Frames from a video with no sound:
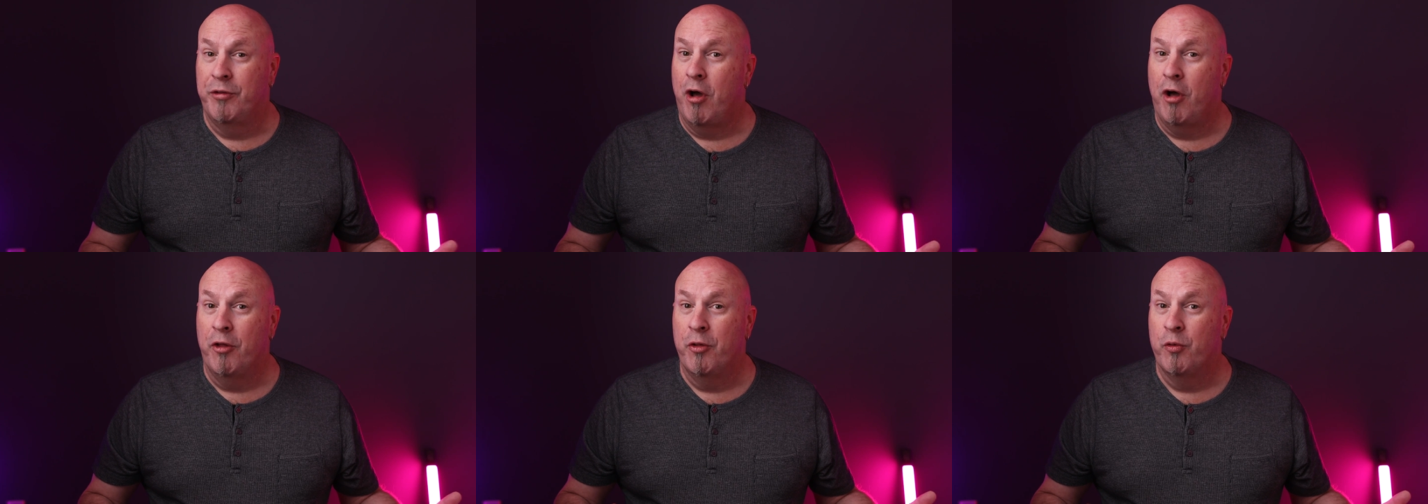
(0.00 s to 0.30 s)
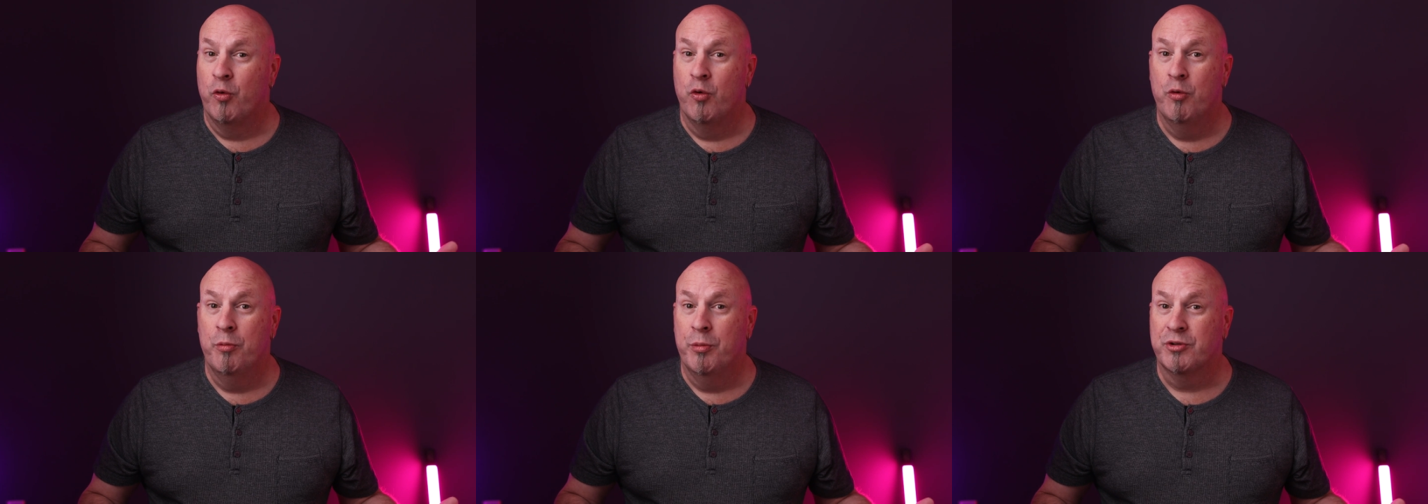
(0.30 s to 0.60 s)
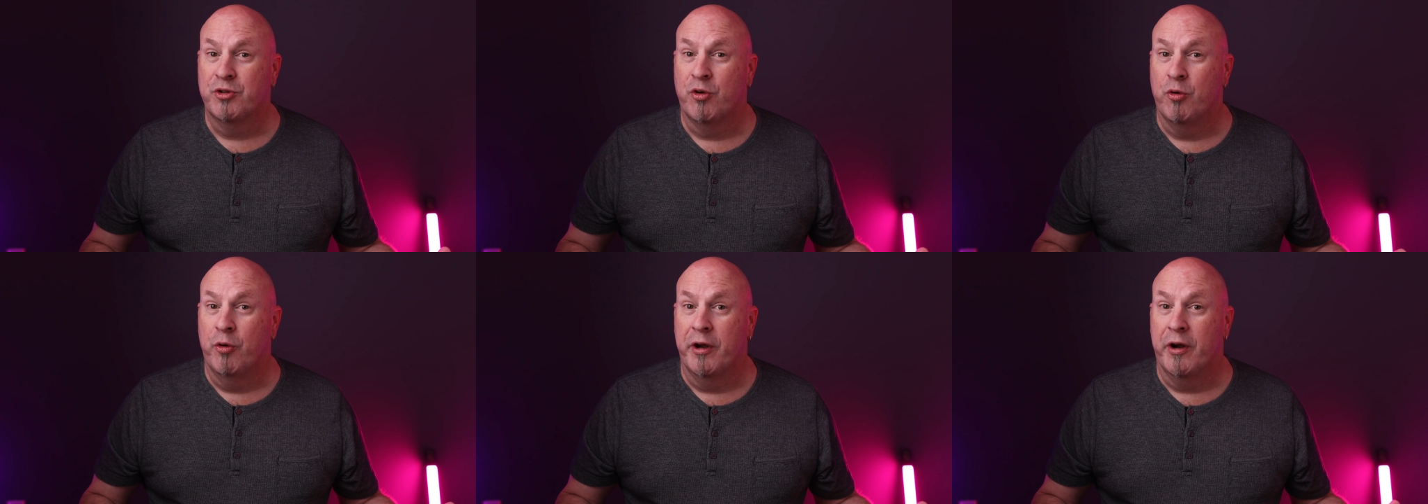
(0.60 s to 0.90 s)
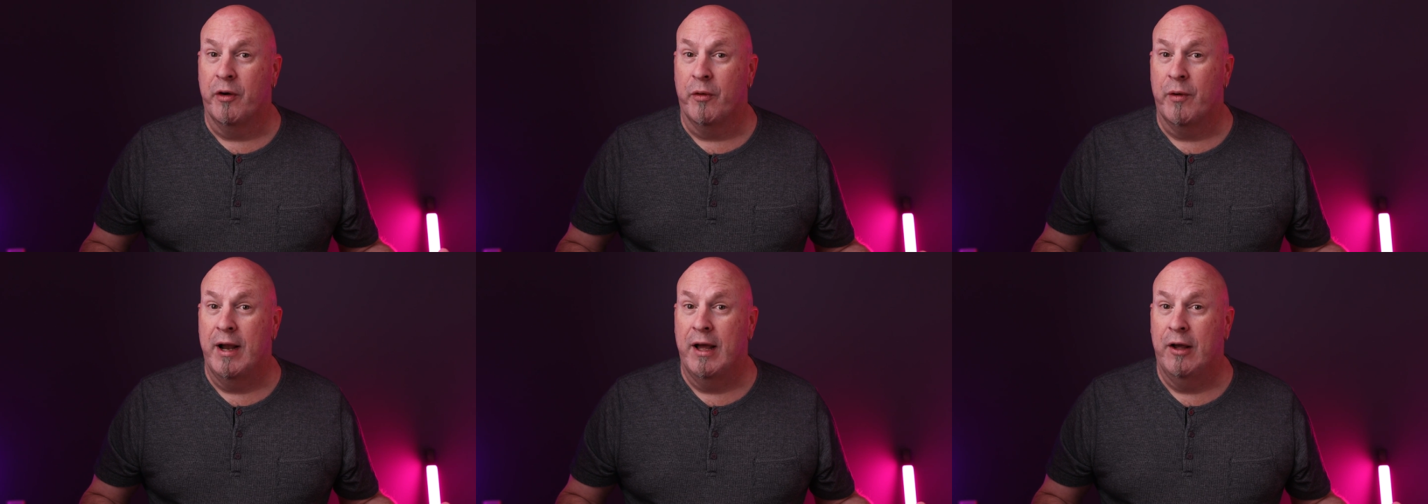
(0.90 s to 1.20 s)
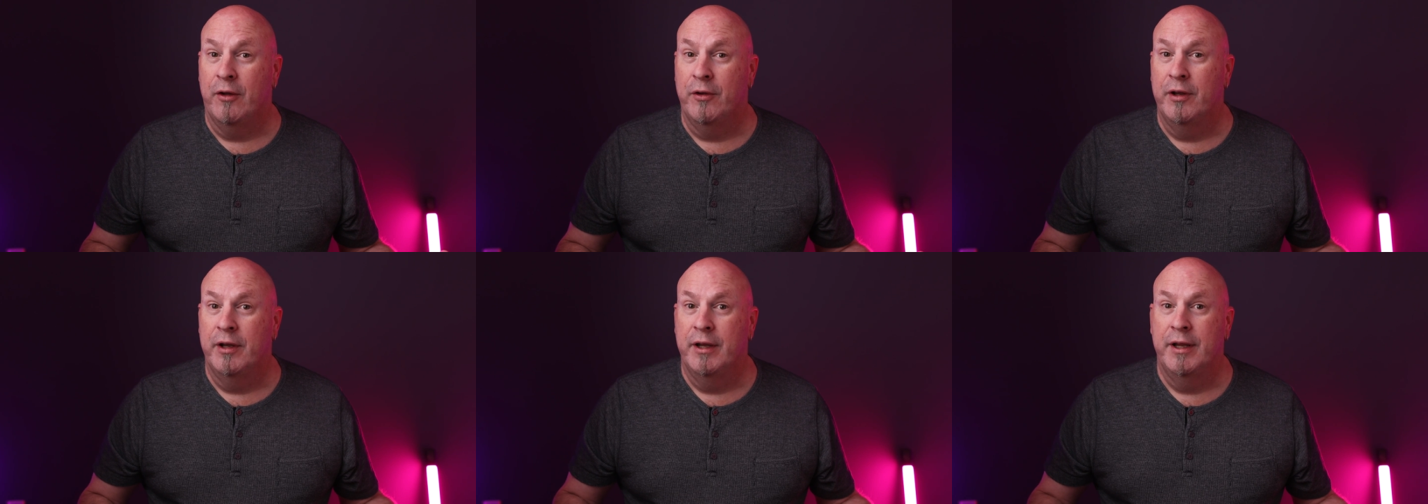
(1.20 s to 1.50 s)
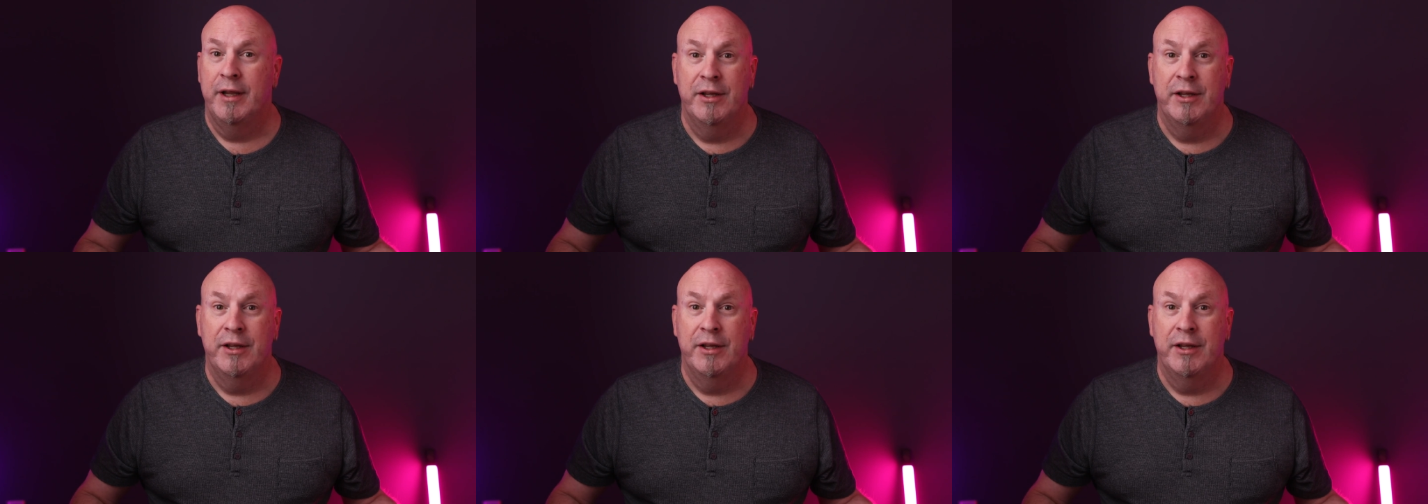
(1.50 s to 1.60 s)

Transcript: all the rumors going around,